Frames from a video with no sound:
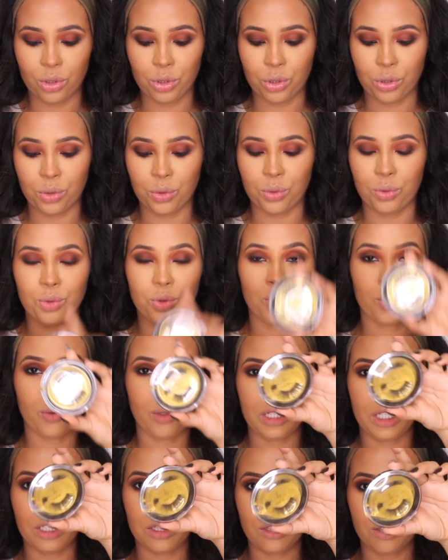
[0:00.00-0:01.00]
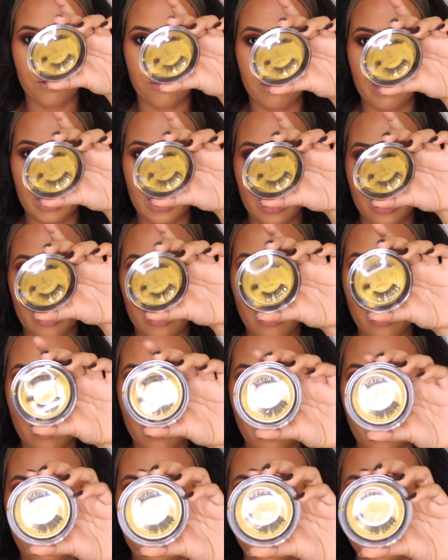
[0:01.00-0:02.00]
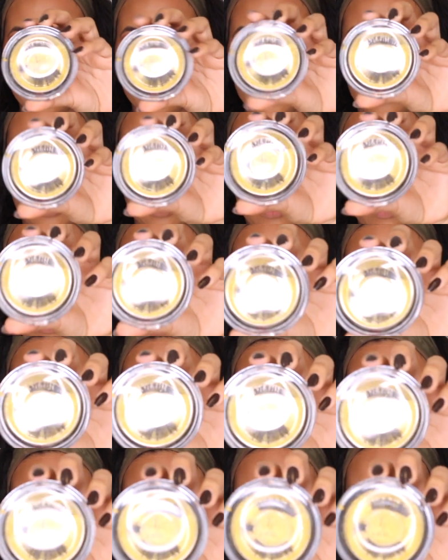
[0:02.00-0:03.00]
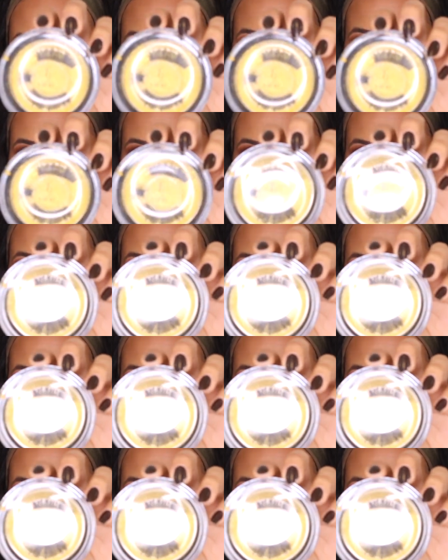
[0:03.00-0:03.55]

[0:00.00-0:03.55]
223. I wanted to go ahead and put